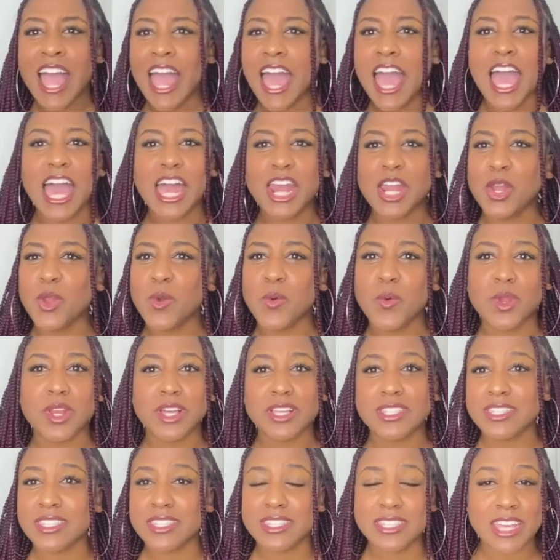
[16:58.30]
don't know what
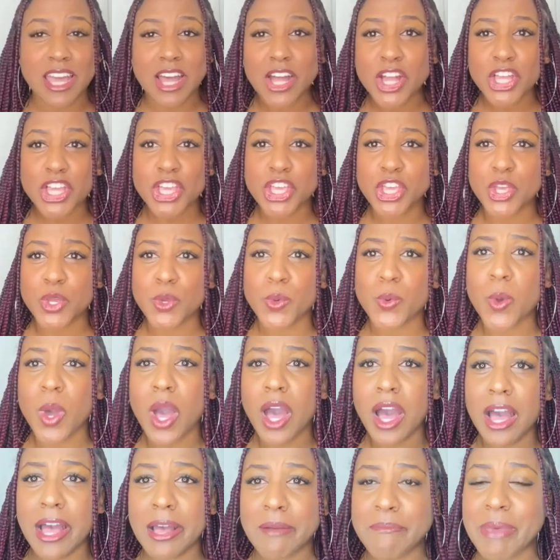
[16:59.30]
else to tell you.
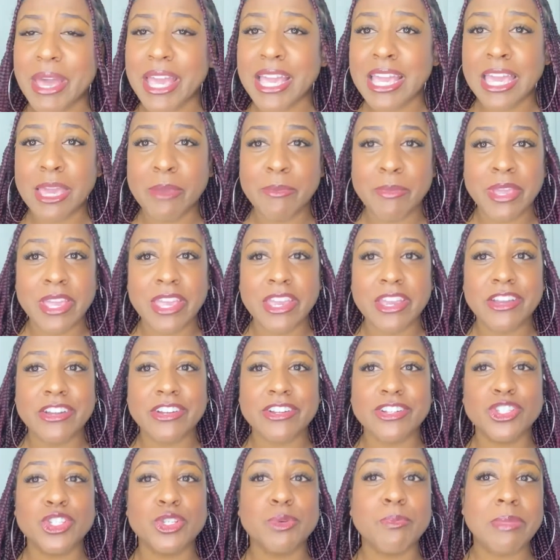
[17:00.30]
I came here
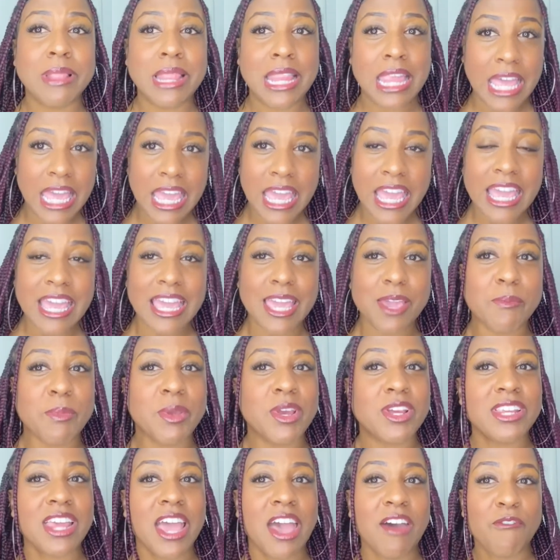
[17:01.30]
to play, came
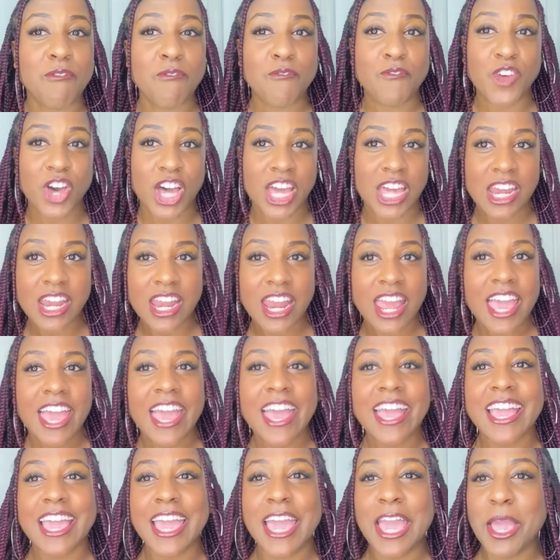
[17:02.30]
here to have fun,
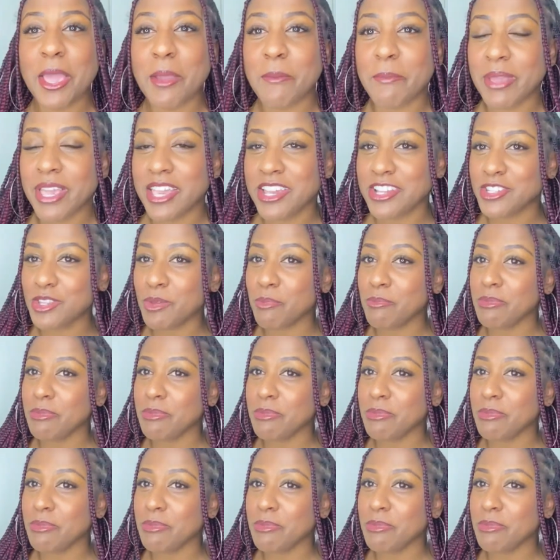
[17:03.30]
came here to